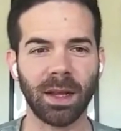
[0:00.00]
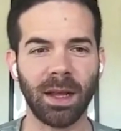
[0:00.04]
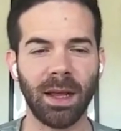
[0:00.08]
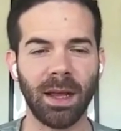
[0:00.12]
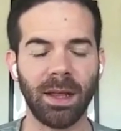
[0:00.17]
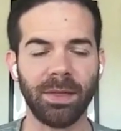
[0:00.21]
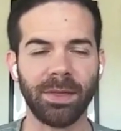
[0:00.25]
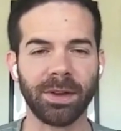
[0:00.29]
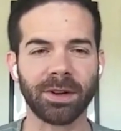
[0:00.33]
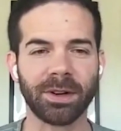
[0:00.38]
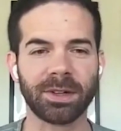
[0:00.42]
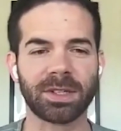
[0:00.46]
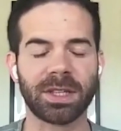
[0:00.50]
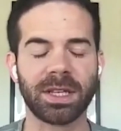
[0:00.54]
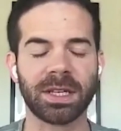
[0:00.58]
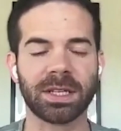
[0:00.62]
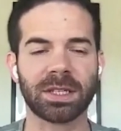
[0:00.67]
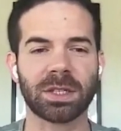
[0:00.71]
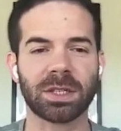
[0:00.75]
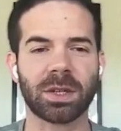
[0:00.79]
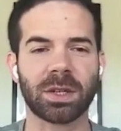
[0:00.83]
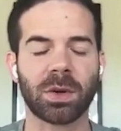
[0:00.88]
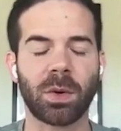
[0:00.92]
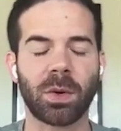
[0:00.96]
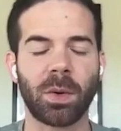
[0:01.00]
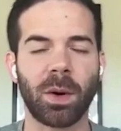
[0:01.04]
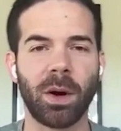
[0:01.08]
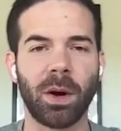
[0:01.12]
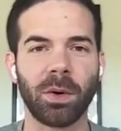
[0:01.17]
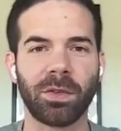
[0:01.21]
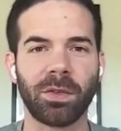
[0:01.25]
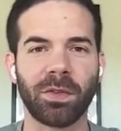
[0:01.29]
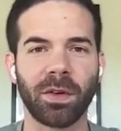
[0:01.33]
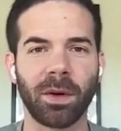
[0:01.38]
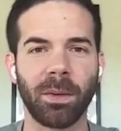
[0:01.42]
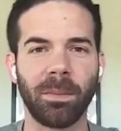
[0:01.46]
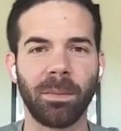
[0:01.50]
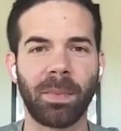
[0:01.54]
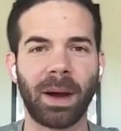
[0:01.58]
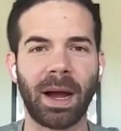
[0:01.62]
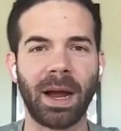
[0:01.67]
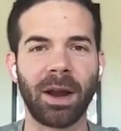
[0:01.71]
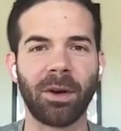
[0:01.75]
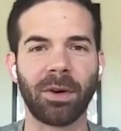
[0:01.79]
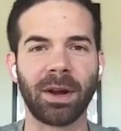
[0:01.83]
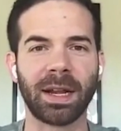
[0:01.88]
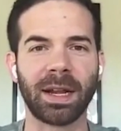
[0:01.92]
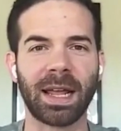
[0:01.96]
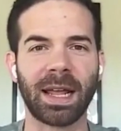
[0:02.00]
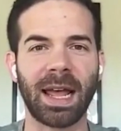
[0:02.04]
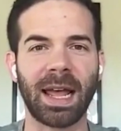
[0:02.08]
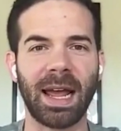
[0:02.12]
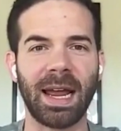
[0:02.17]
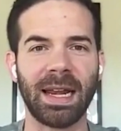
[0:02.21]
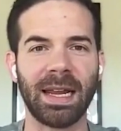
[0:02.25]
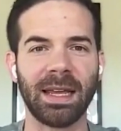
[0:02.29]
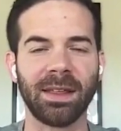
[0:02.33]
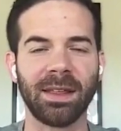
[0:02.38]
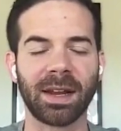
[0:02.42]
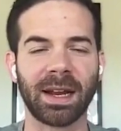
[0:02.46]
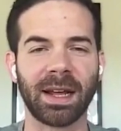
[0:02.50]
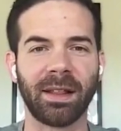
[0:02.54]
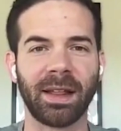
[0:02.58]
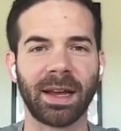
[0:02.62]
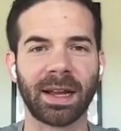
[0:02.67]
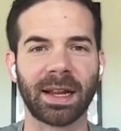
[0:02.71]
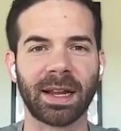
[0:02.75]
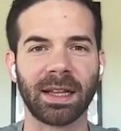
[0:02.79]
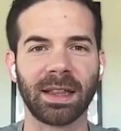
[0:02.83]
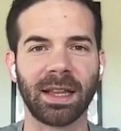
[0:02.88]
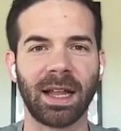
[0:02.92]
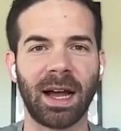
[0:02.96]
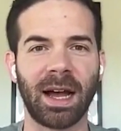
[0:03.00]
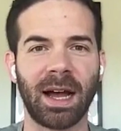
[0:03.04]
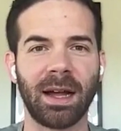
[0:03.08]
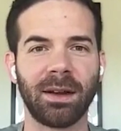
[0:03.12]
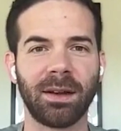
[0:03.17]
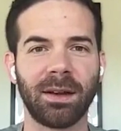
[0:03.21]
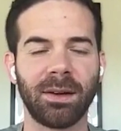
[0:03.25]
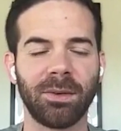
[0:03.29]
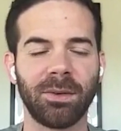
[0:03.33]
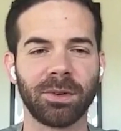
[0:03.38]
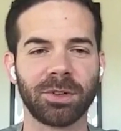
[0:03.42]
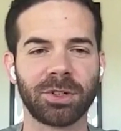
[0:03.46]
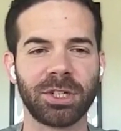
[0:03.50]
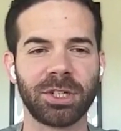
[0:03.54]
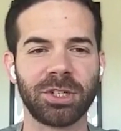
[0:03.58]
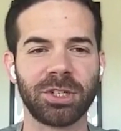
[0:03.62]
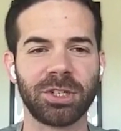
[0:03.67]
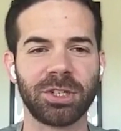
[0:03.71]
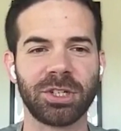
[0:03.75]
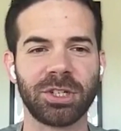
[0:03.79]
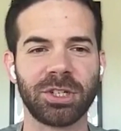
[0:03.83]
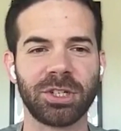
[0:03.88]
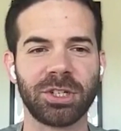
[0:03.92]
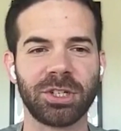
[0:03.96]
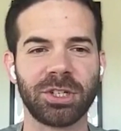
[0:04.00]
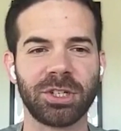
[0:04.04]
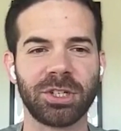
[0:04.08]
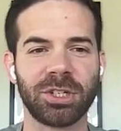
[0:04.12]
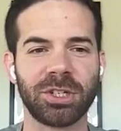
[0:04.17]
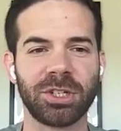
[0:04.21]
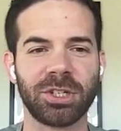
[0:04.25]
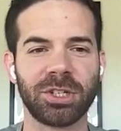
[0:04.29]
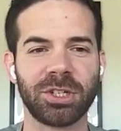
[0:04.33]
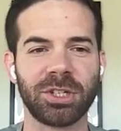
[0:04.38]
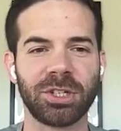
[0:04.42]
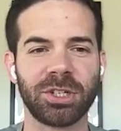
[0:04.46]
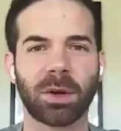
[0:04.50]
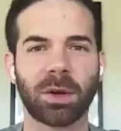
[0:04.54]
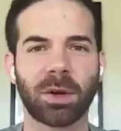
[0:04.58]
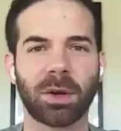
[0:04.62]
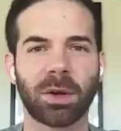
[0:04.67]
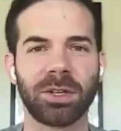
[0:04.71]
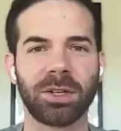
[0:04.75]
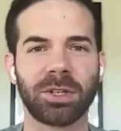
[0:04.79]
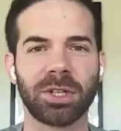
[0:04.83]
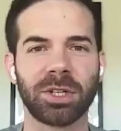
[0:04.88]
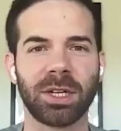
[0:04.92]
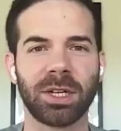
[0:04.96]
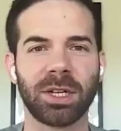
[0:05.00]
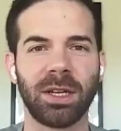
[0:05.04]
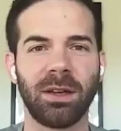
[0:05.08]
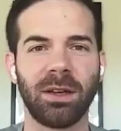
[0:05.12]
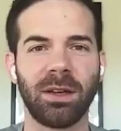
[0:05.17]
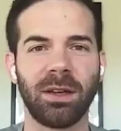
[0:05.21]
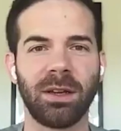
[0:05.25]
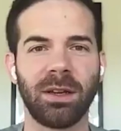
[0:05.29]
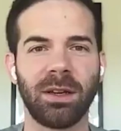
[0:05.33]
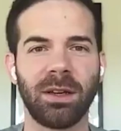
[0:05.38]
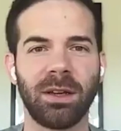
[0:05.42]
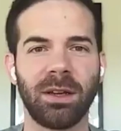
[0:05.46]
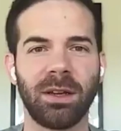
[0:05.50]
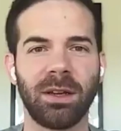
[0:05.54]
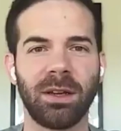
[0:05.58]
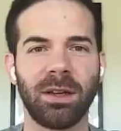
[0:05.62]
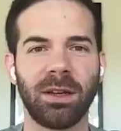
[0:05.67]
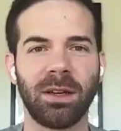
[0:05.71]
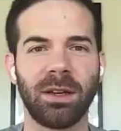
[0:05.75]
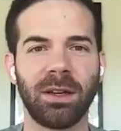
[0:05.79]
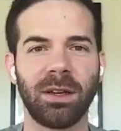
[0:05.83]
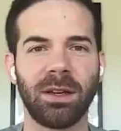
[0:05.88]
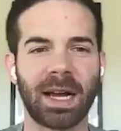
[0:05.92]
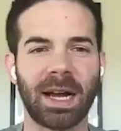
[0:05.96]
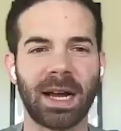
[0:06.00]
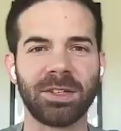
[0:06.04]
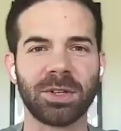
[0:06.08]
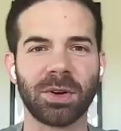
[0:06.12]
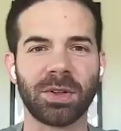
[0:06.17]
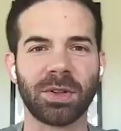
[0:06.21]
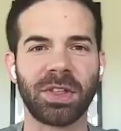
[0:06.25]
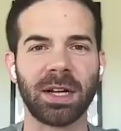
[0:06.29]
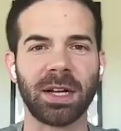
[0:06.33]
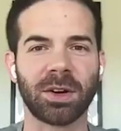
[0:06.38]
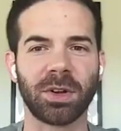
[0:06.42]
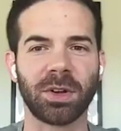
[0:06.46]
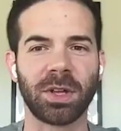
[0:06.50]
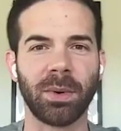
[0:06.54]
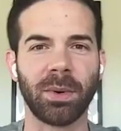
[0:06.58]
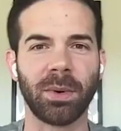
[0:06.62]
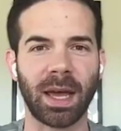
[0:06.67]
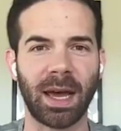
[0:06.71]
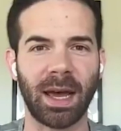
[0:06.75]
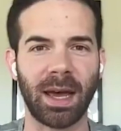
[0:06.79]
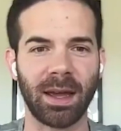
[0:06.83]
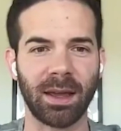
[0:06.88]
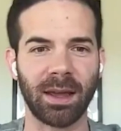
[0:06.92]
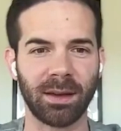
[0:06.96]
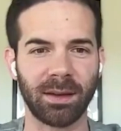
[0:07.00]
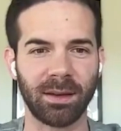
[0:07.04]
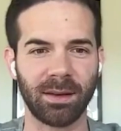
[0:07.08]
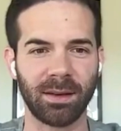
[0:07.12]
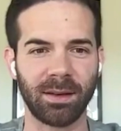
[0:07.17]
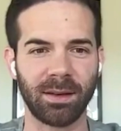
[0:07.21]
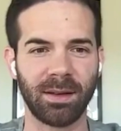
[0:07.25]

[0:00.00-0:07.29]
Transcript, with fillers: And there's this quote from Byron Katie that I like a lot, where she just asks the question, besides your thoughts, are you okay?